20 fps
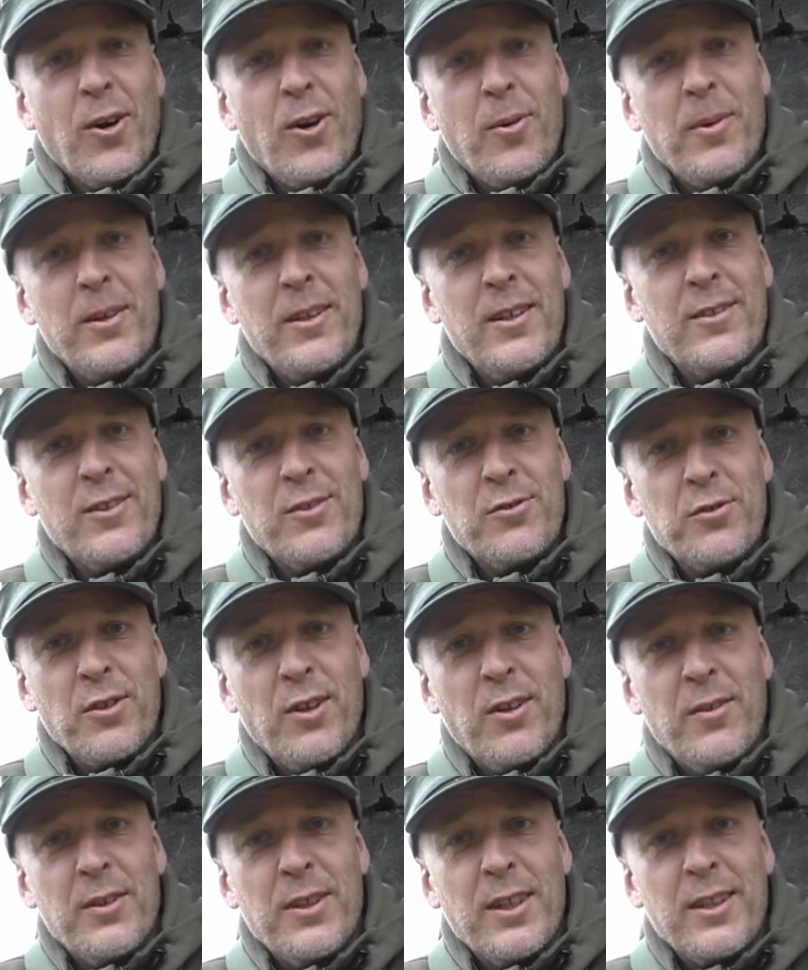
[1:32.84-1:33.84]
Normally the
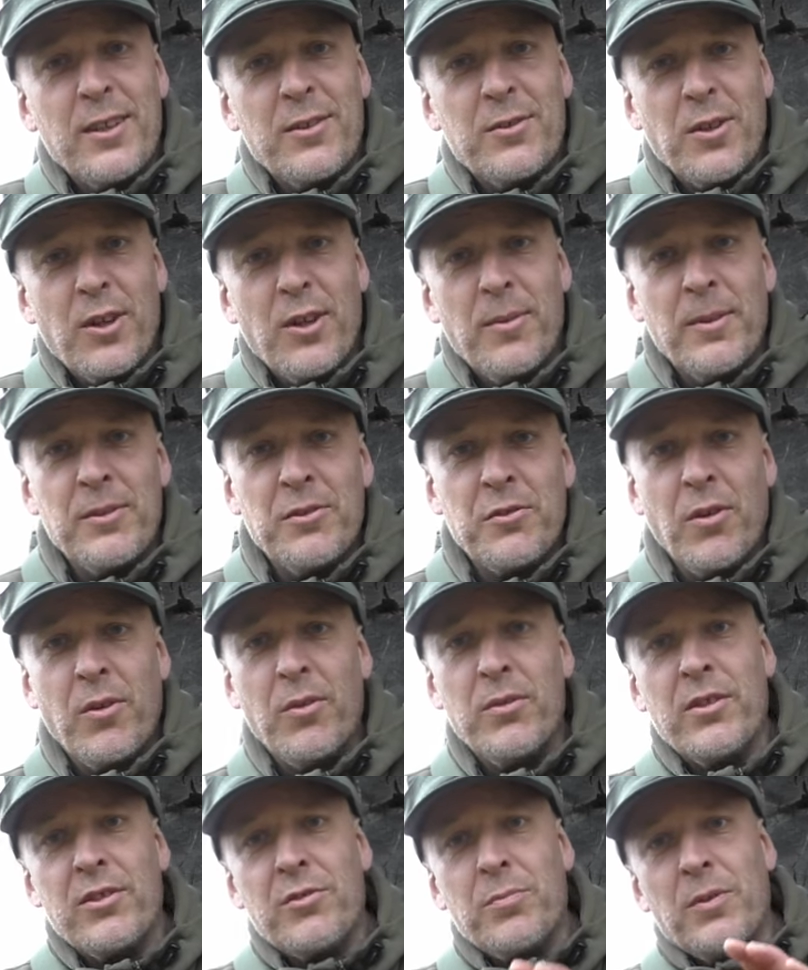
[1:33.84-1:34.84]
Soviet and German
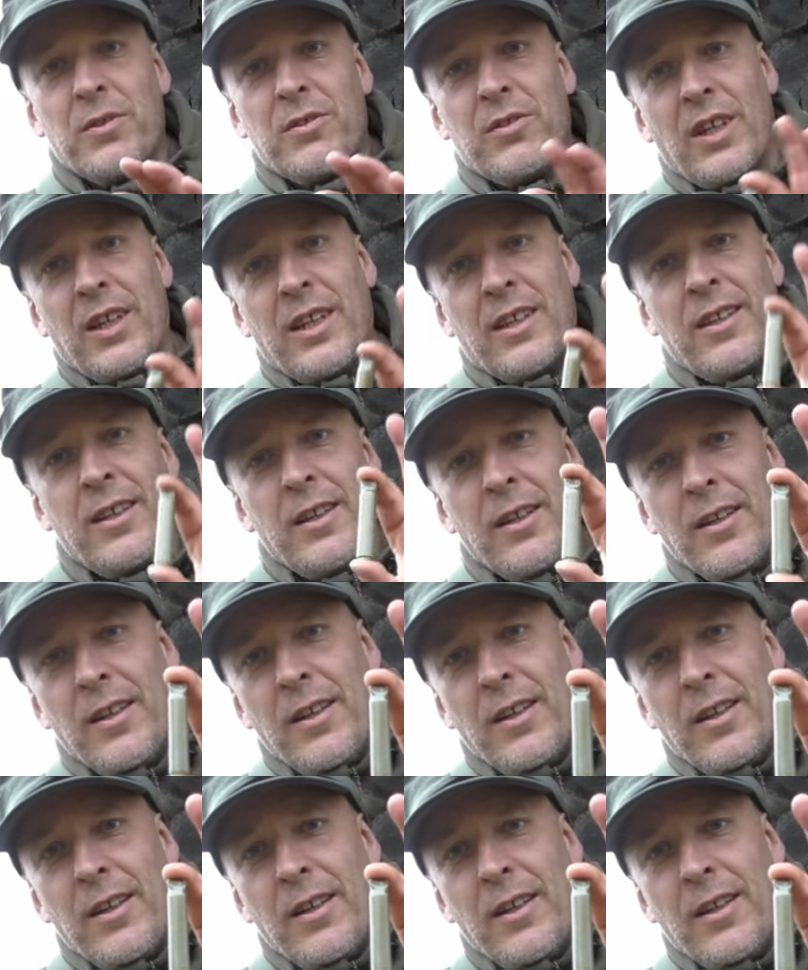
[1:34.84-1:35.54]
soldiers would take